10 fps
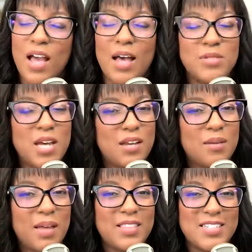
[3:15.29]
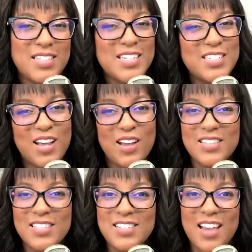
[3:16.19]
I'm talking about the
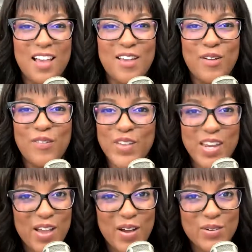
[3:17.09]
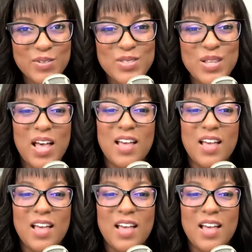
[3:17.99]
TikTok style videos.